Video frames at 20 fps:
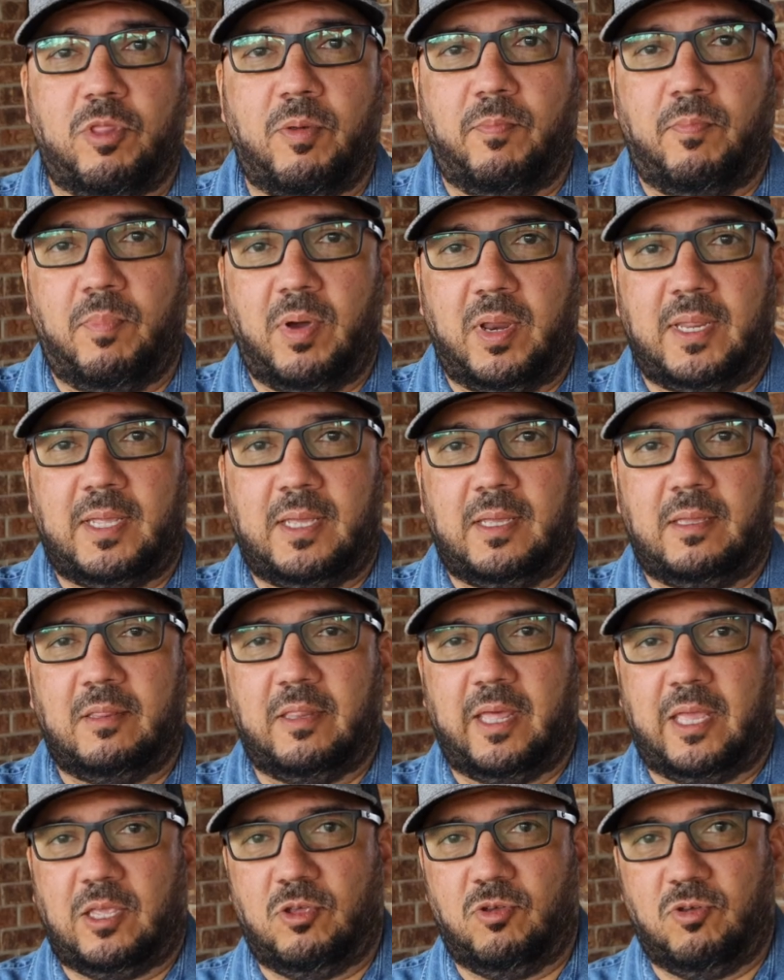the money
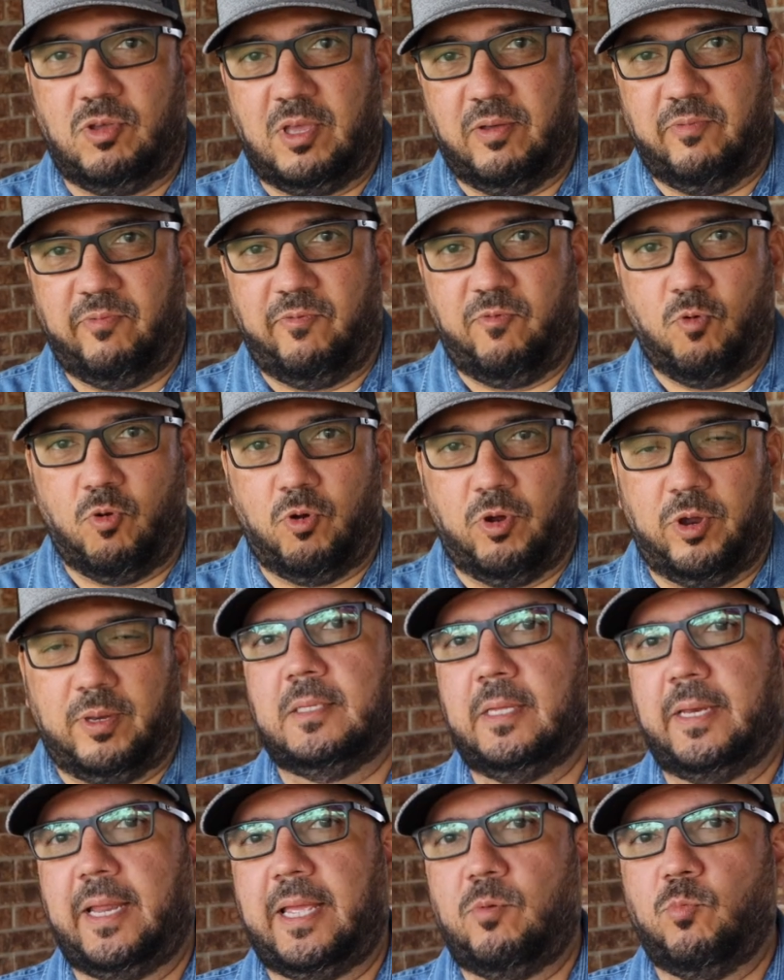that you give for it.
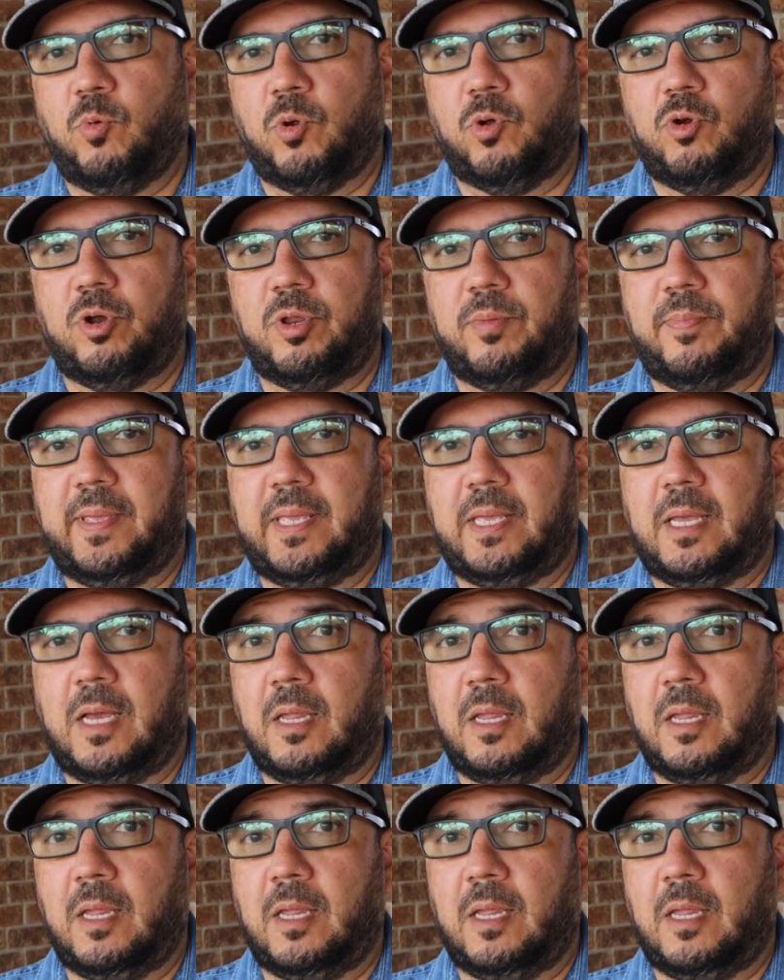Today, we're going to be